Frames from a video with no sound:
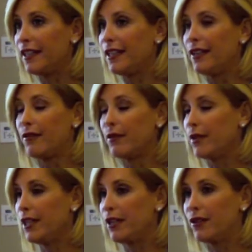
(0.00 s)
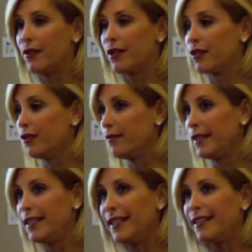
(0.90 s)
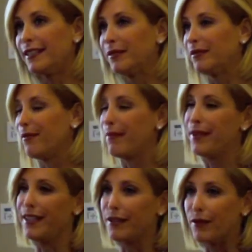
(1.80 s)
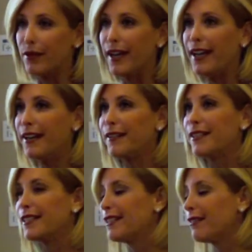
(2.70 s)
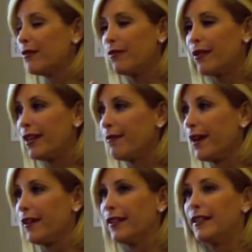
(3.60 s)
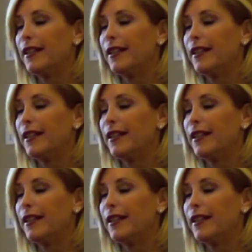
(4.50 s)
He agreed with the internist, no big deal, might be an ingrown hair, it's just, don't worry about it.